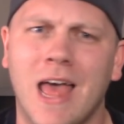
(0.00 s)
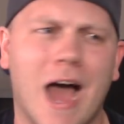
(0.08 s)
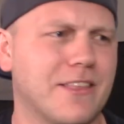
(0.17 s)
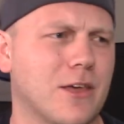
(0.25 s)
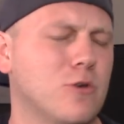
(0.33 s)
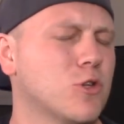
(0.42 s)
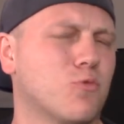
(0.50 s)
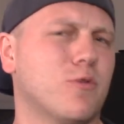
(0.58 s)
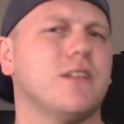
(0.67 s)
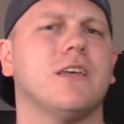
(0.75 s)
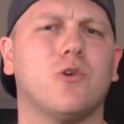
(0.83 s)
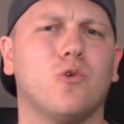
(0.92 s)
I thought it was
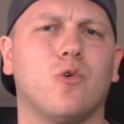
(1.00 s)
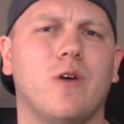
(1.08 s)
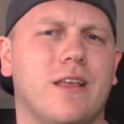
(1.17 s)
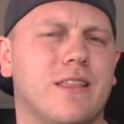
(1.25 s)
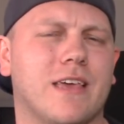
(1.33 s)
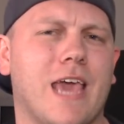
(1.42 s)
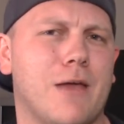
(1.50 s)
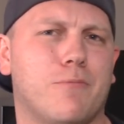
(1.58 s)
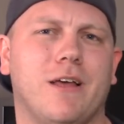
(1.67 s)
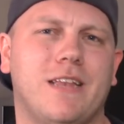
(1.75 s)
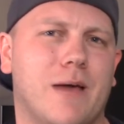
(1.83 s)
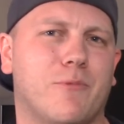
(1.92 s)
really cool in the
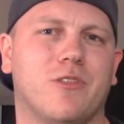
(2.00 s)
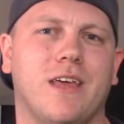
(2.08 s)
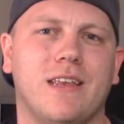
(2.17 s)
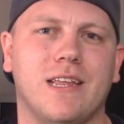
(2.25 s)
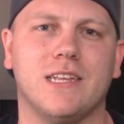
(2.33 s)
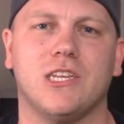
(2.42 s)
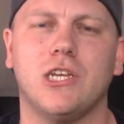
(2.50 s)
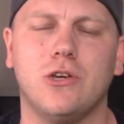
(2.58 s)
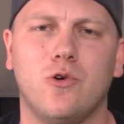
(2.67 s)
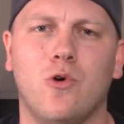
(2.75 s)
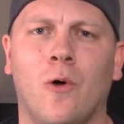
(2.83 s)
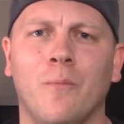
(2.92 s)
gameplay demo they did
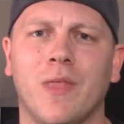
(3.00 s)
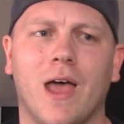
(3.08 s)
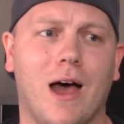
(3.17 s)
too,